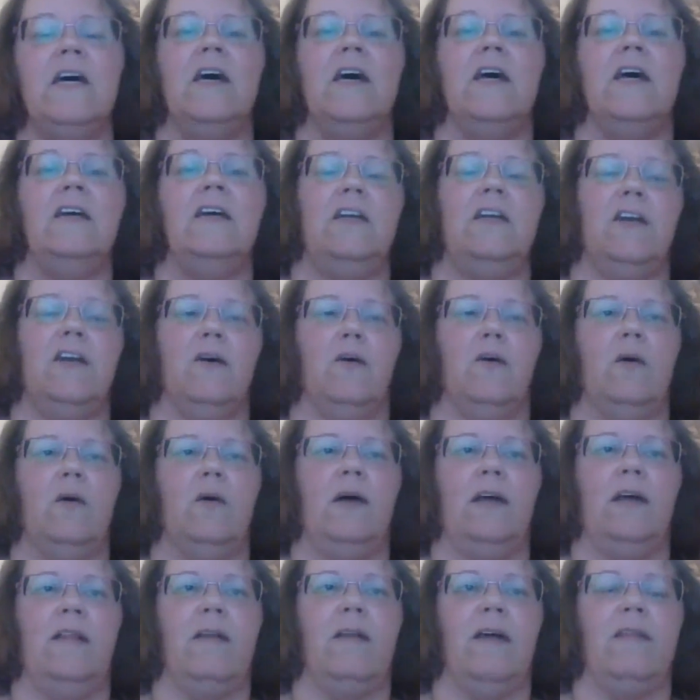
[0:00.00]

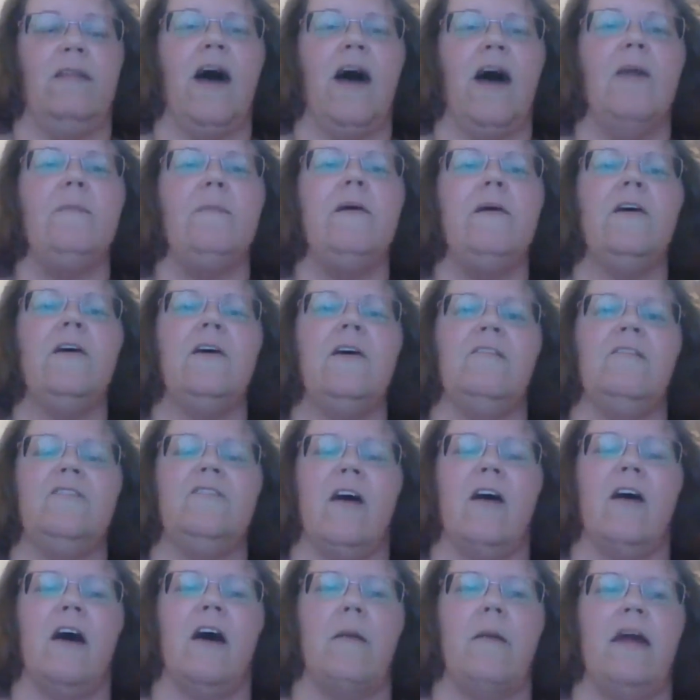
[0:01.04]
in that period of
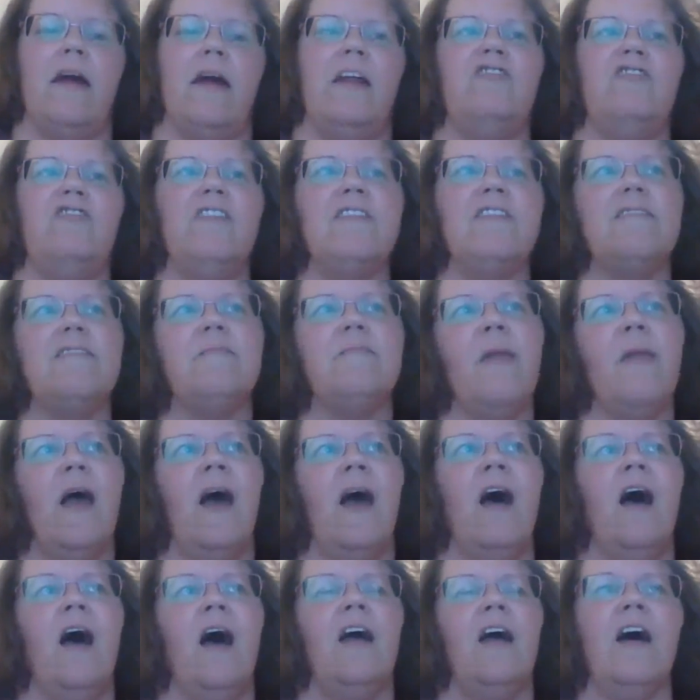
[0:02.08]
time. And it just
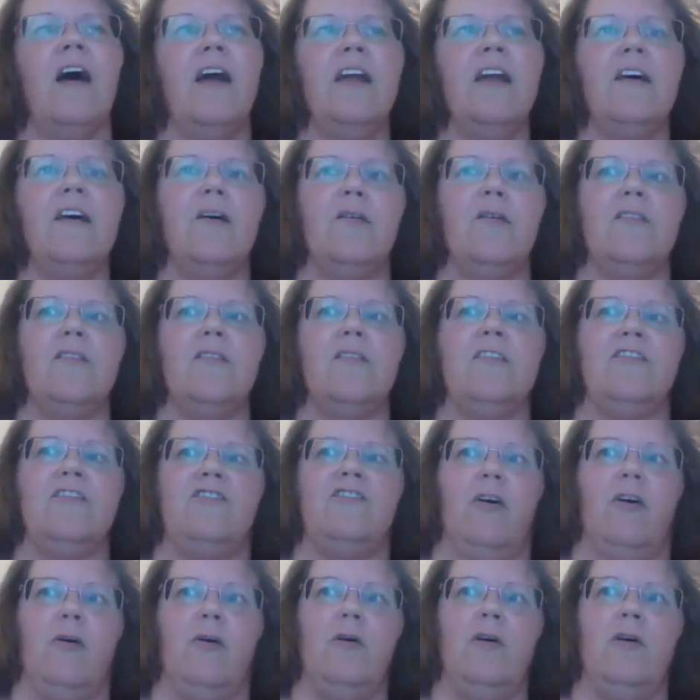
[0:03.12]
kind of goes to
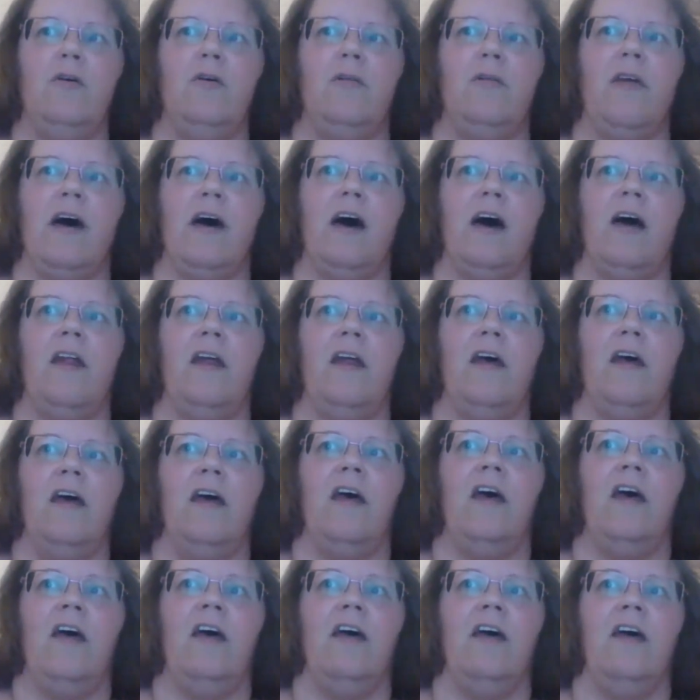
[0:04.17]
show you that
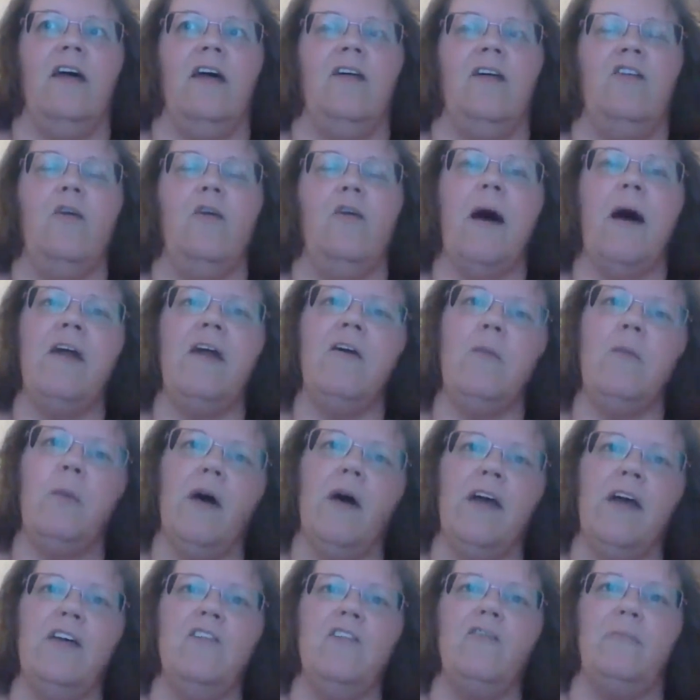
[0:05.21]
no matter
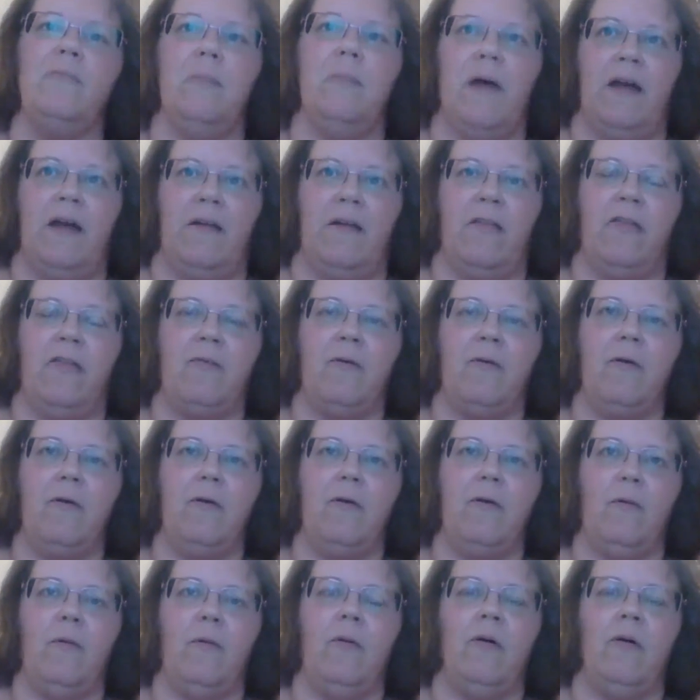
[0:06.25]
what you've been
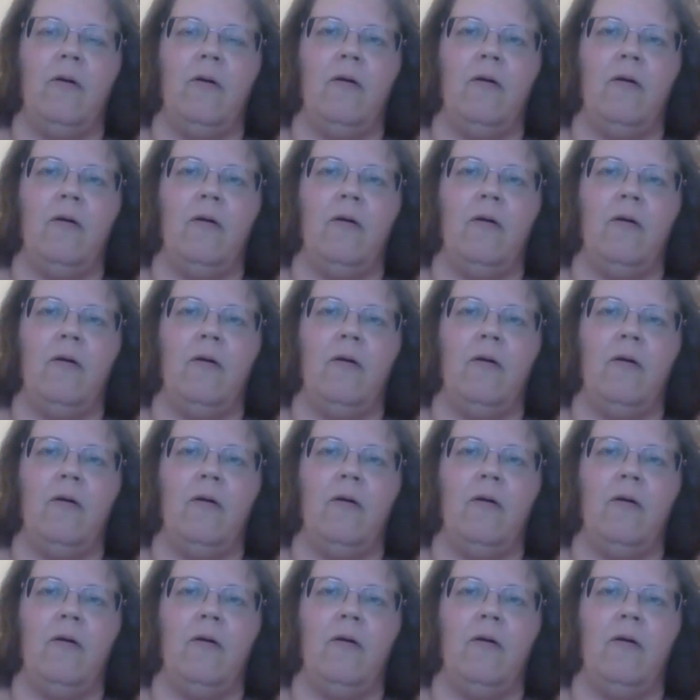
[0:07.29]
through,